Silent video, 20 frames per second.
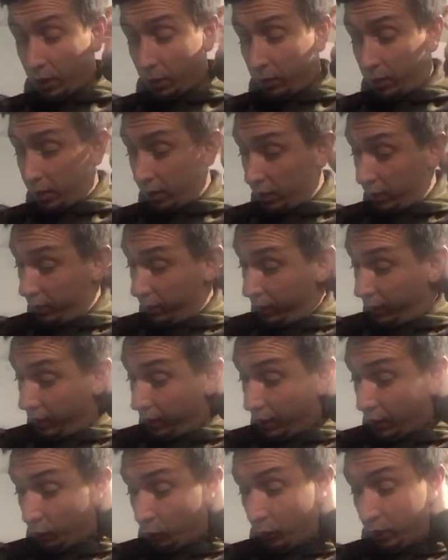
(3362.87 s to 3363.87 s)
there cleaning
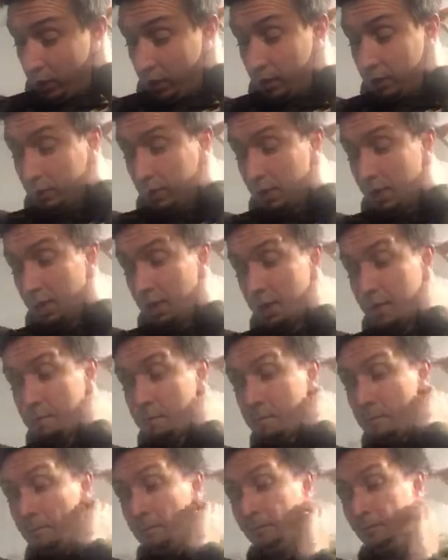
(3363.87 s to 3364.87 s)
and weeding today.
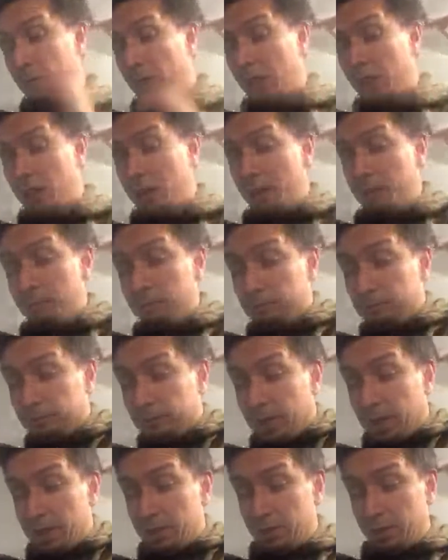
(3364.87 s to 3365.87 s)

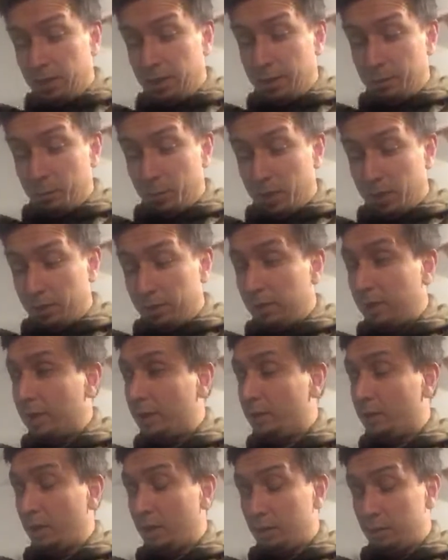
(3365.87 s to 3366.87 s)
Hated it, but there
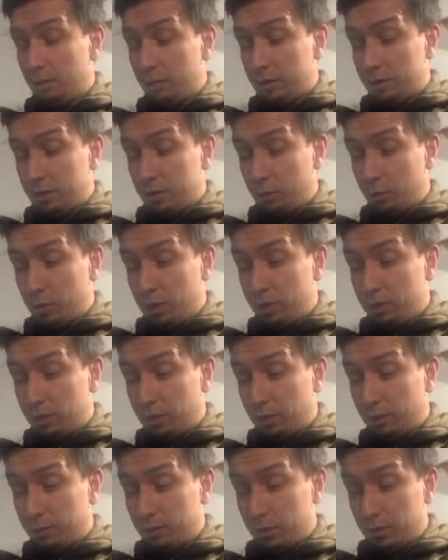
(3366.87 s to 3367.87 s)
you go. Still need
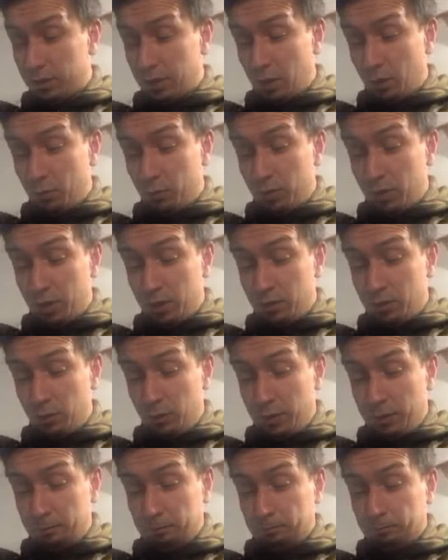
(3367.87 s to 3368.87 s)
to just get on and do
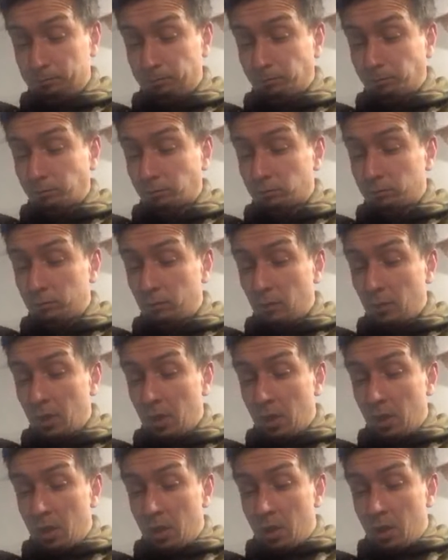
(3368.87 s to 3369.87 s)
it.
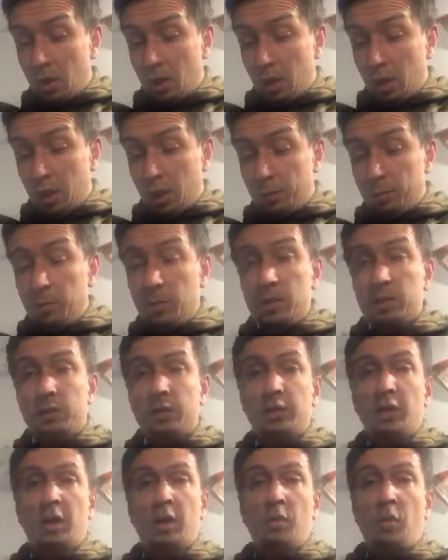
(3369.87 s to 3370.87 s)

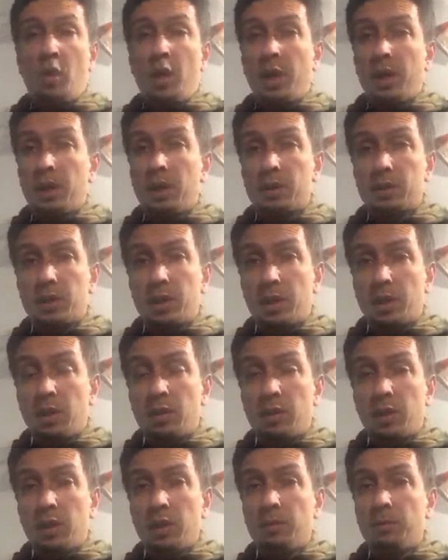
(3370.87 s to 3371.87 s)
DIY is another
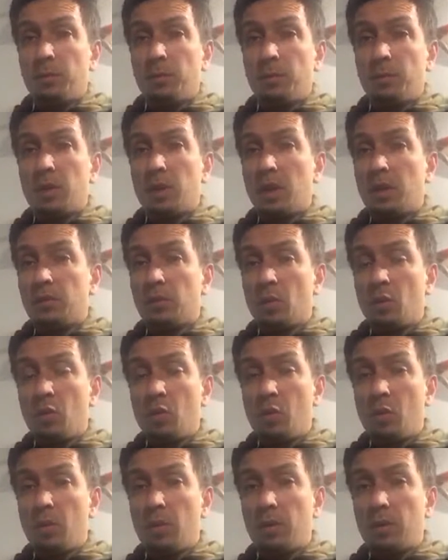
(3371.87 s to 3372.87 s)
thing. If
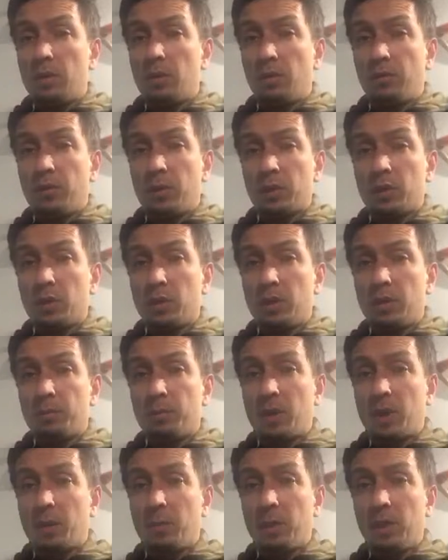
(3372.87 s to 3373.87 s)
you're not very good at
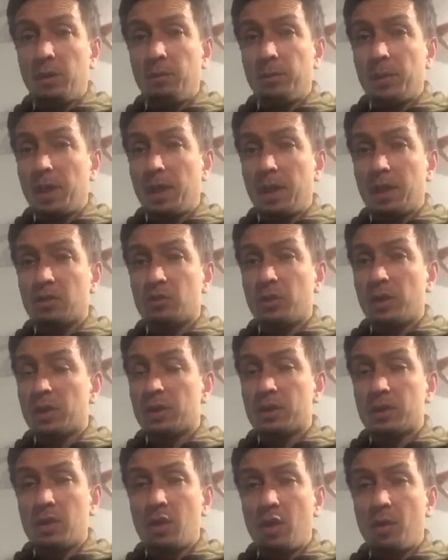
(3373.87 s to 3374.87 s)
plumbing, electrics,
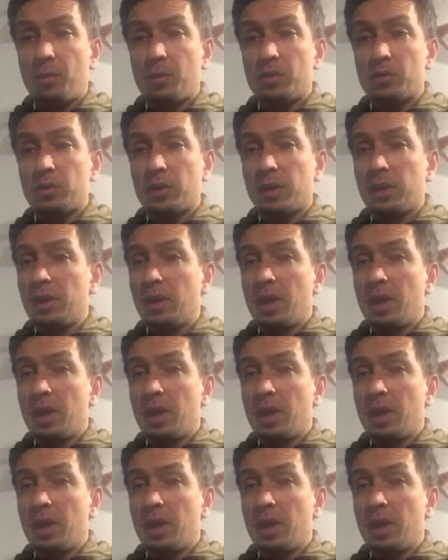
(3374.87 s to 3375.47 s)
carpentry,